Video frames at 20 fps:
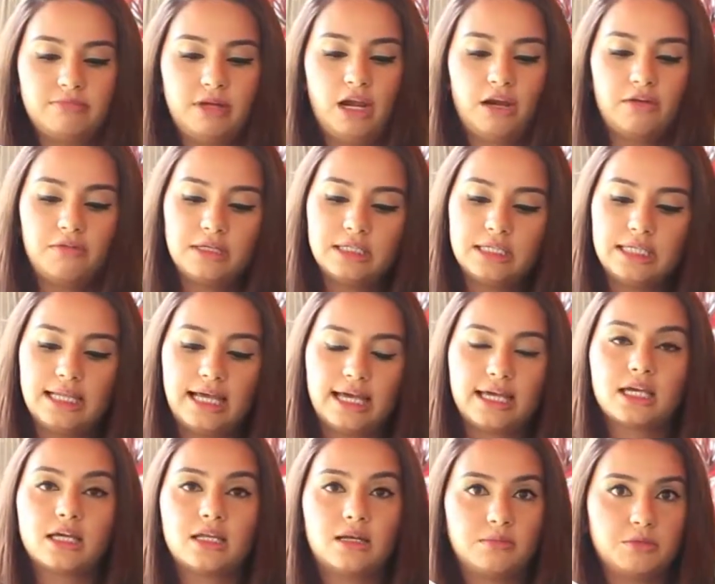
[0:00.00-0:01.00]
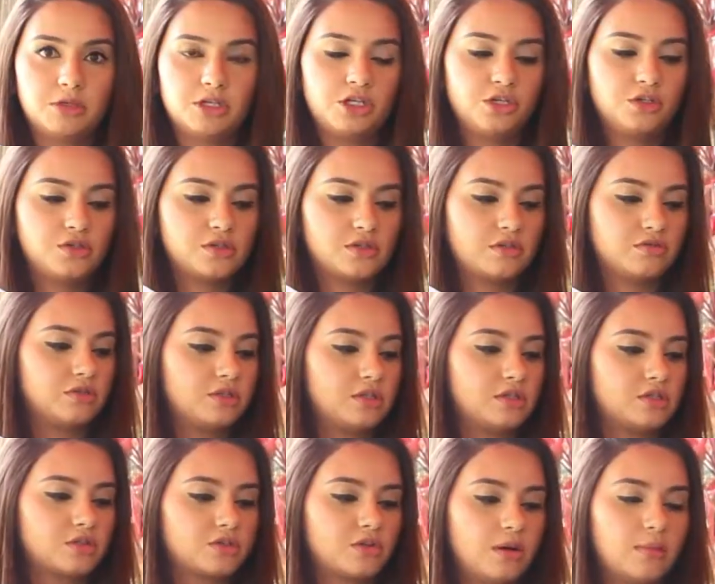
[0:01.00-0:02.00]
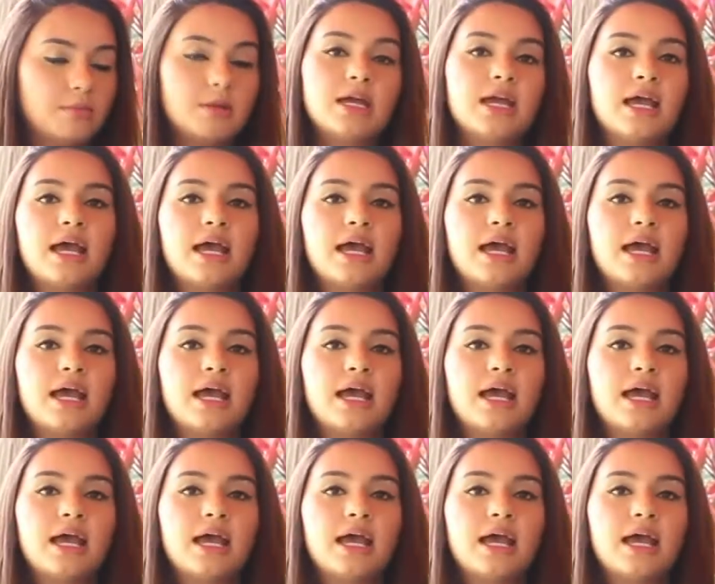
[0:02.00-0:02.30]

I really like it. I'm going to use it for this scrub,